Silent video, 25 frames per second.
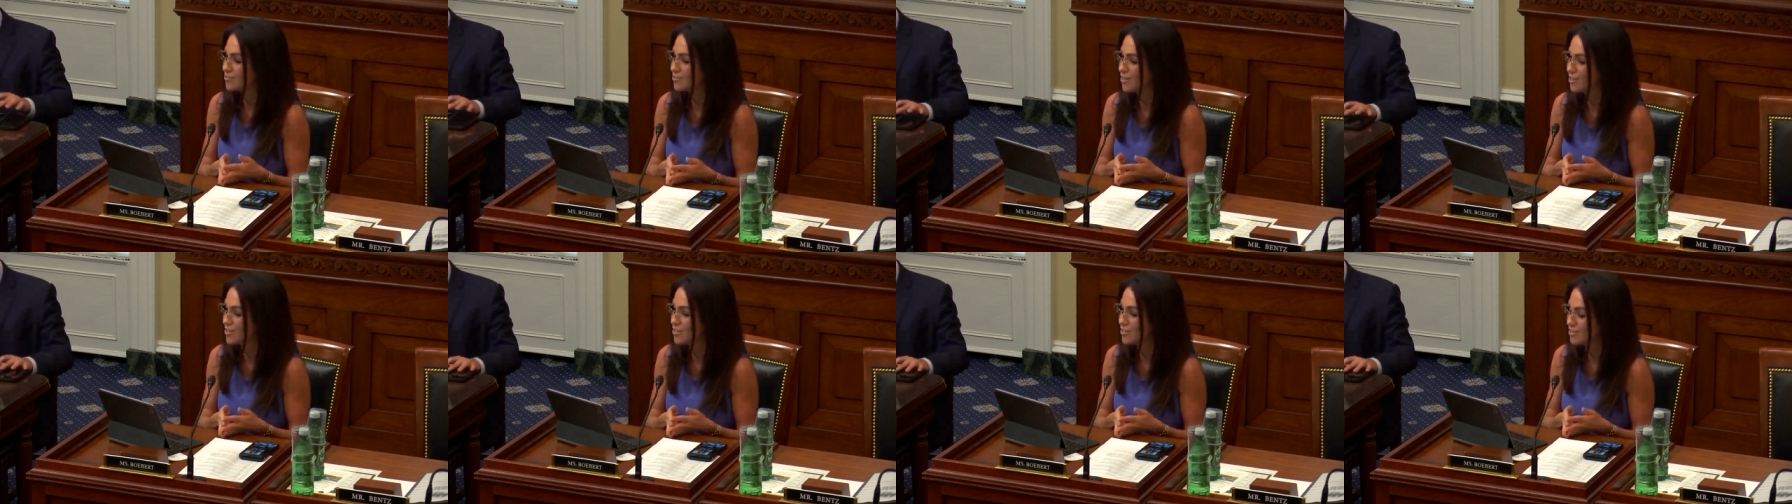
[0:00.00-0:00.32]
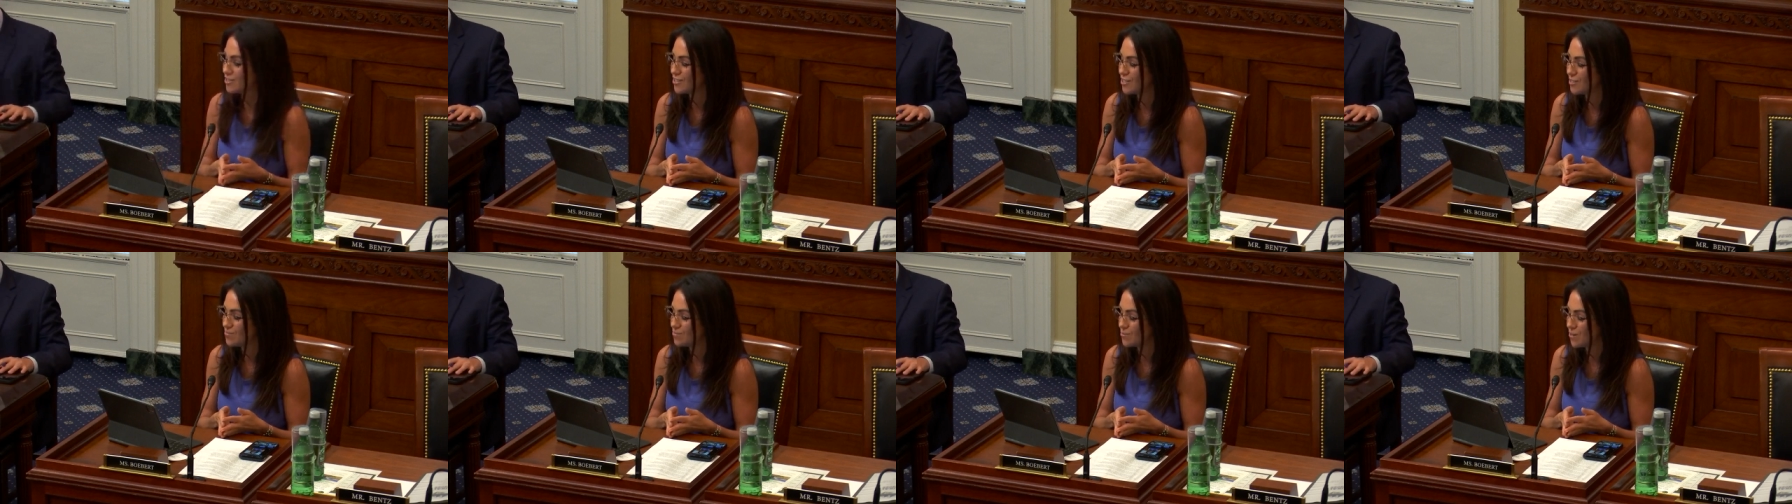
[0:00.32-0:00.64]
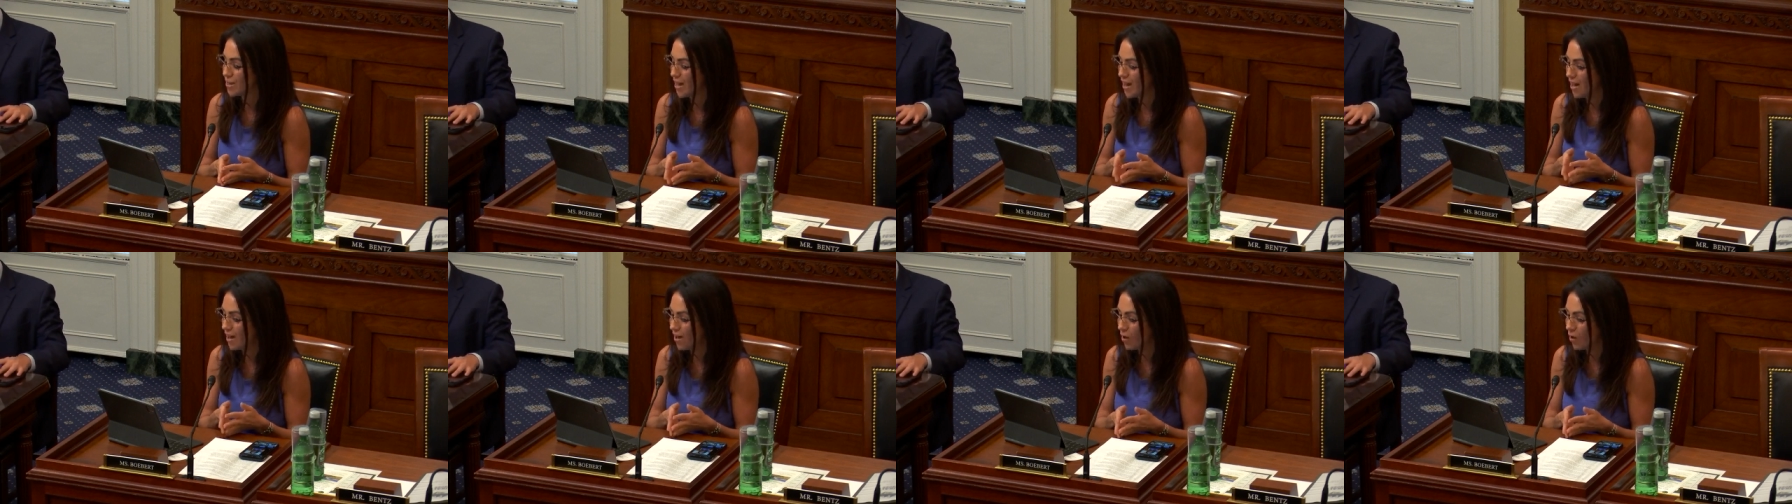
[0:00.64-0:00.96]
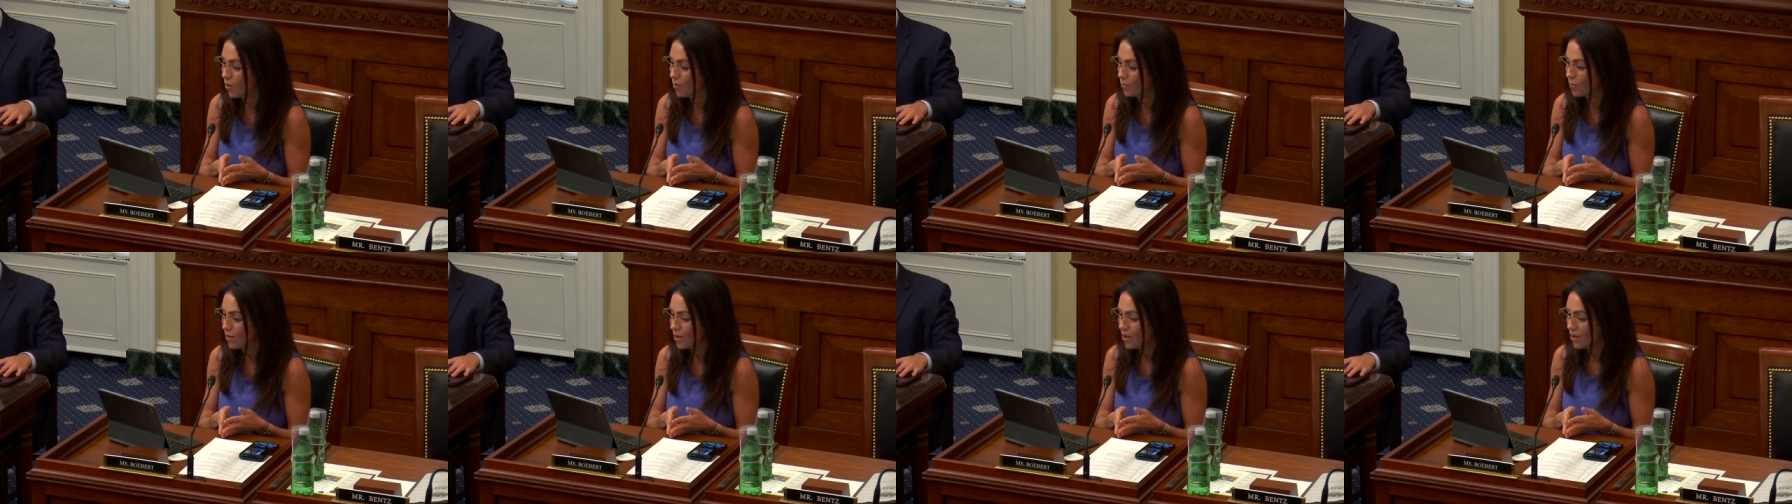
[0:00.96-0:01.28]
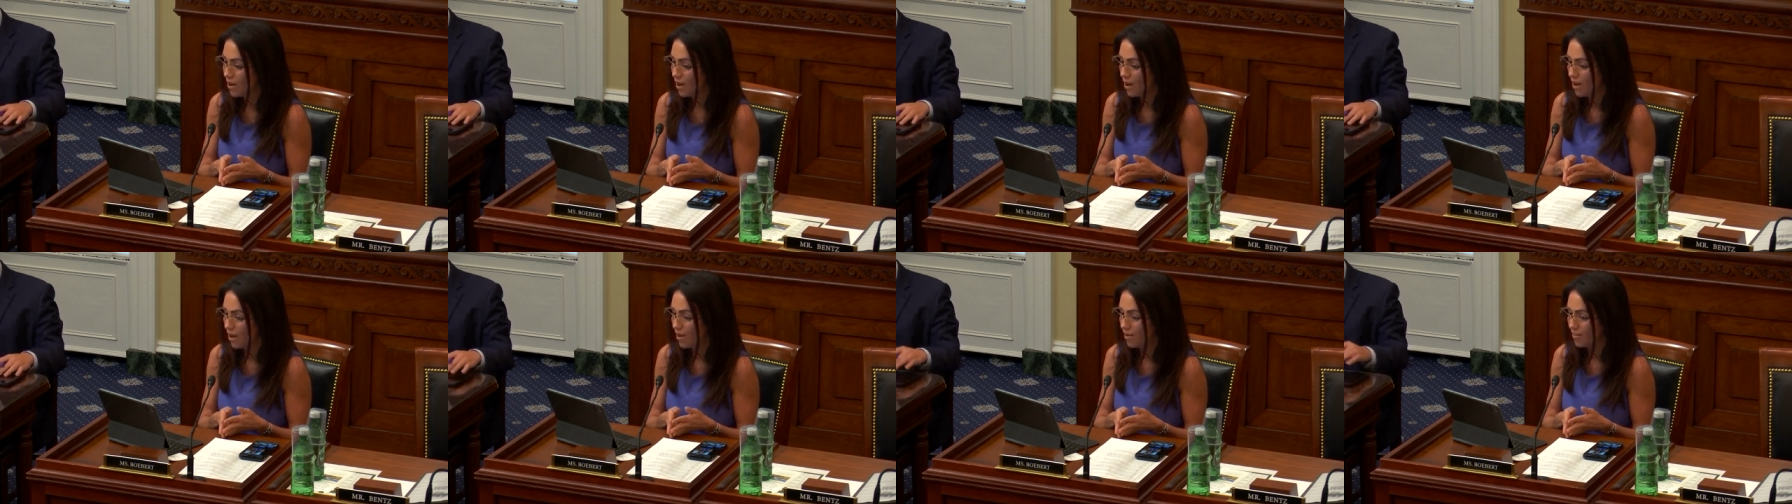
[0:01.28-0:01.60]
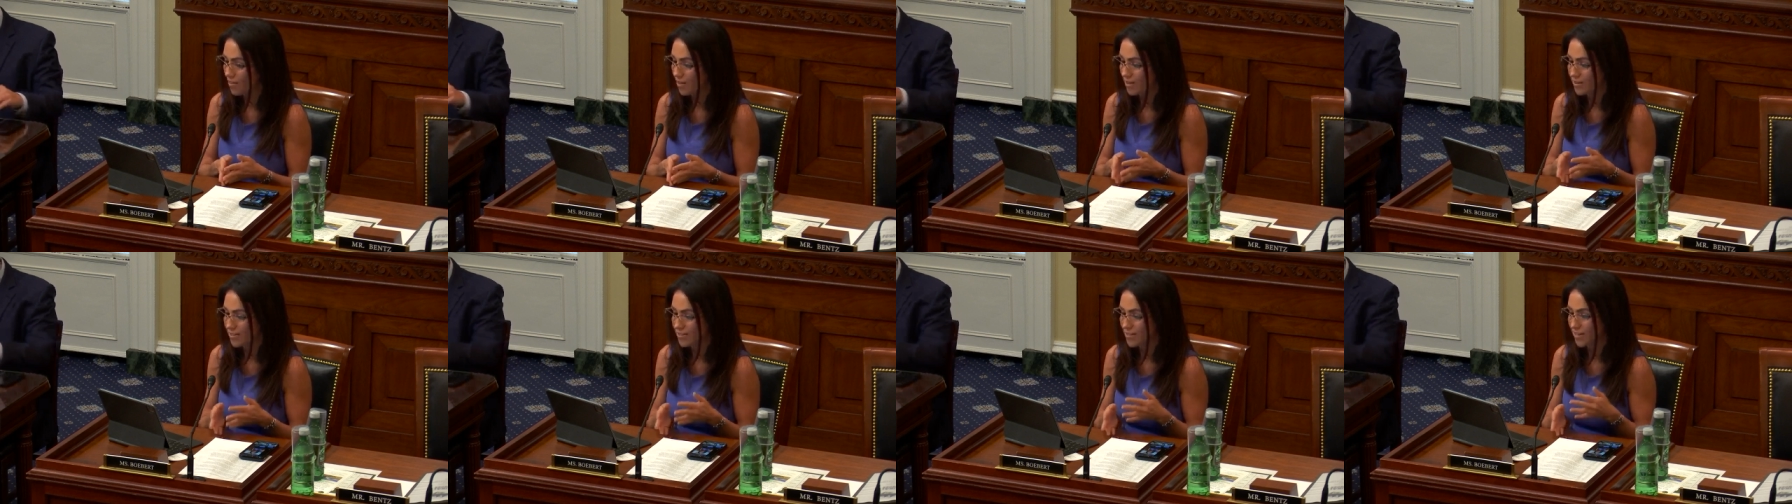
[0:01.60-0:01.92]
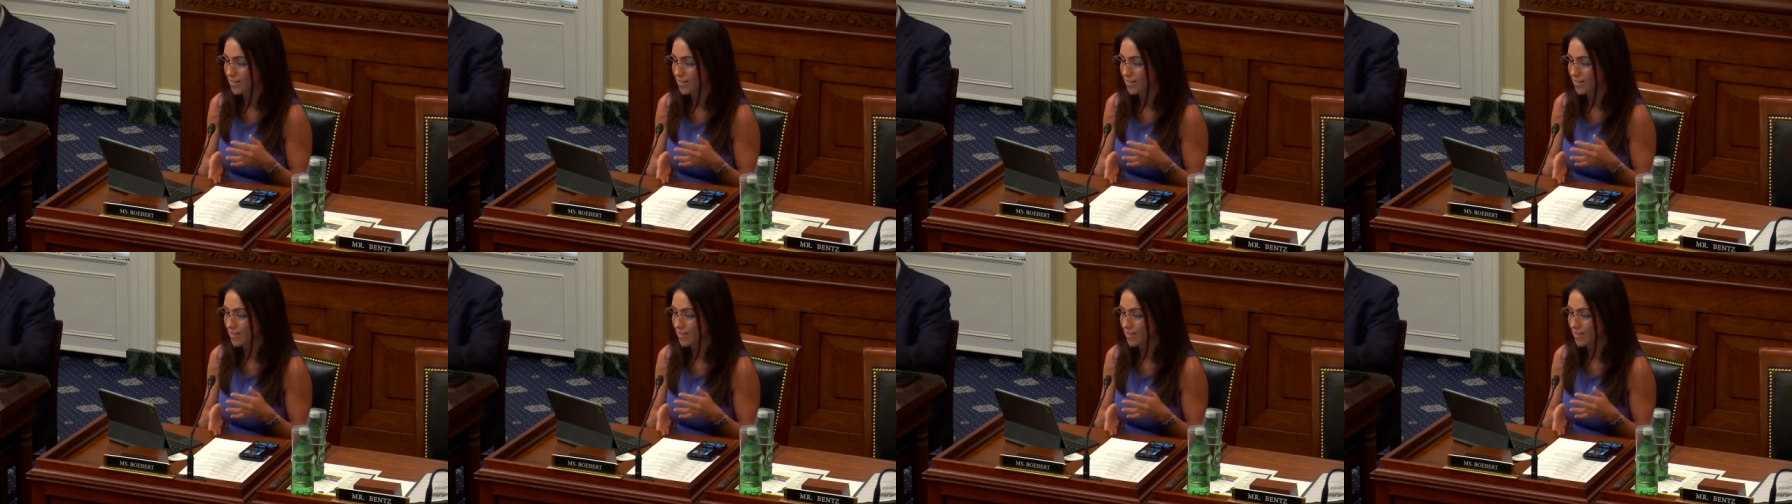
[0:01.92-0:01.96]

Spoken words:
doesn't seem to help that it